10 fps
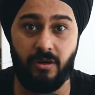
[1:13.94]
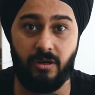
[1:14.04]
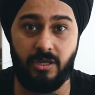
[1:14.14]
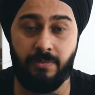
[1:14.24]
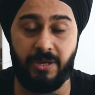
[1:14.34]

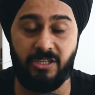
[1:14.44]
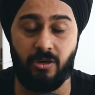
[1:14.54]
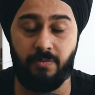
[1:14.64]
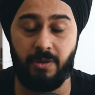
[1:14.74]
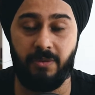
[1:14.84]
image
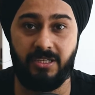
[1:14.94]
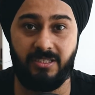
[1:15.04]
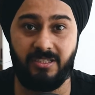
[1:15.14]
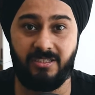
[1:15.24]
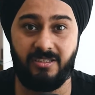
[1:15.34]

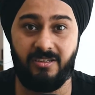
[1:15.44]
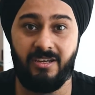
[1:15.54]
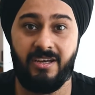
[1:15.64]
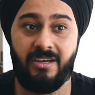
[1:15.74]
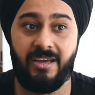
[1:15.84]
optimization
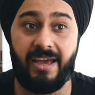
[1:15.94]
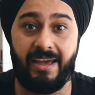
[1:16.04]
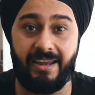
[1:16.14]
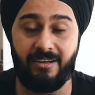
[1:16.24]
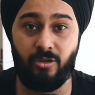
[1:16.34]

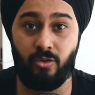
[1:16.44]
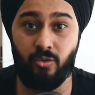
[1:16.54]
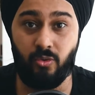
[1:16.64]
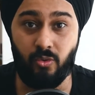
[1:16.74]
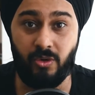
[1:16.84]
and through
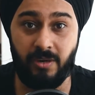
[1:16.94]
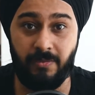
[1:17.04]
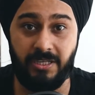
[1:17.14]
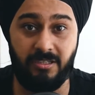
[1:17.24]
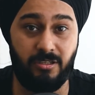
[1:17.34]
Google
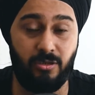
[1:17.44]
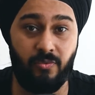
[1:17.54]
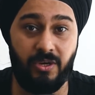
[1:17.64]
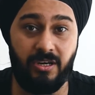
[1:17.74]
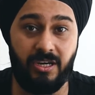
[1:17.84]
Images, so
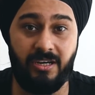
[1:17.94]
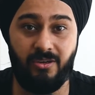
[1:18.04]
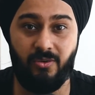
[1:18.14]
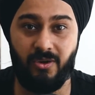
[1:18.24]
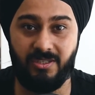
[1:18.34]
we need
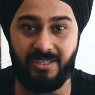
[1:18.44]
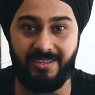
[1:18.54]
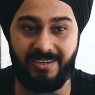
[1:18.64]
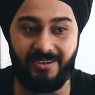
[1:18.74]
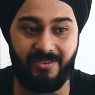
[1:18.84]
to
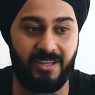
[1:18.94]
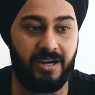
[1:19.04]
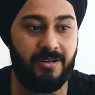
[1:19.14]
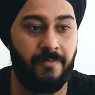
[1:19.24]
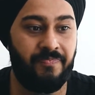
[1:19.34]
concentrate on
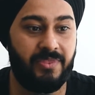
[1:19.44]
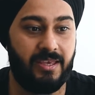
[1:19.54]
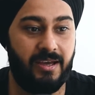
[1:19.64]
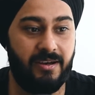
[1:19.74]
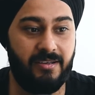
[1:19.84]
that.
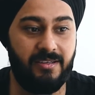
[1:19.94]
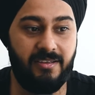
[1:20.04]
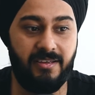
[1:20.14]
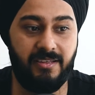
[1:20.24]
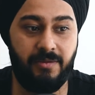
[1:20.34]
Another
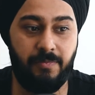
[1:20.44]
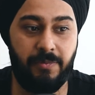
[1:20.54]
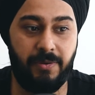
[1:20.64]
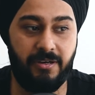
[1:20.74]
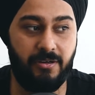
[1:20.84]
thing that
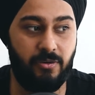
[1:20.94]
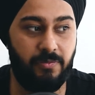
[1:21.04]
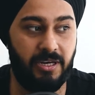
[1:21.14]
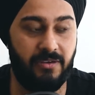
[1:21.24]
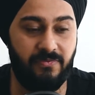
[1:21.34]
people need to
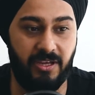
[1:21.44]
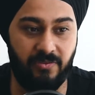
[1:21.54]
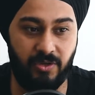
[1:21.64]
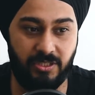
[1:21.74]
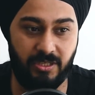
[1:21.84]
believe, there
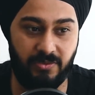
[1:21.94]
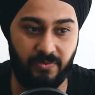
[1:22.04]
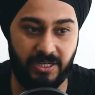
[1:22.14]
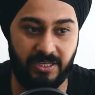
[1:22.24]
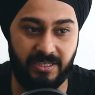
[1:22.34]
was this
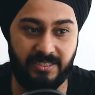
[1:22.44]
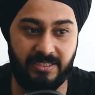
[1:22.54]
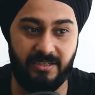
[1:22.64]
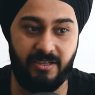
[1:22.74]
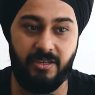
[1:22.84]
one case
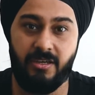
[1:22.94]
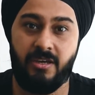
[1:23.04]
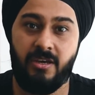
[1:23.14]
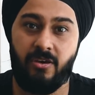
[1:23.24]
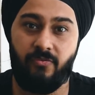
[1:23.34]
study
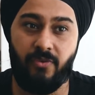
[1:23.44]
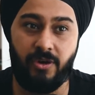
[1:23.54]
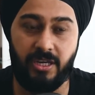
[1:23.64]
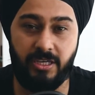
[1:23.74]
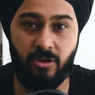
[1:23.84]
for
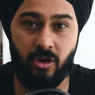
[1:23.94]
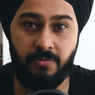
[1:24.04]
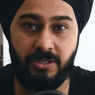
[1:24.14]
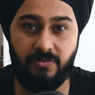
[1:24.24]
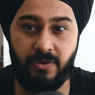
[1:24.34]

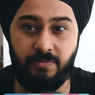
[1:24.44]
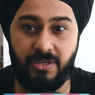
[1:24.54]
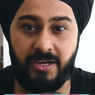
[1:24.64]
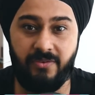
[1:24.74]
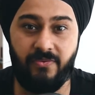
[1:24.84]
e-commerce
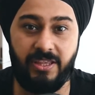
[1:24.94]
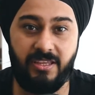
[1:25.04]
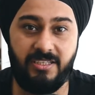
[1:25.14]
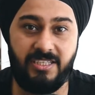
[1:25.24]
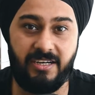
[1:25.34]
website when they
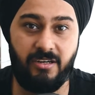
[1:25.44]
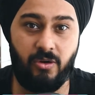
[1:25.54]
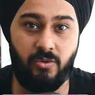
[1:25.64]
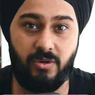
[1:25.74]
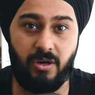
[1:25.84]
checked
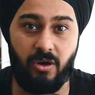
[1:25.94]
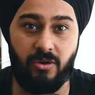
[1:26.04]
out on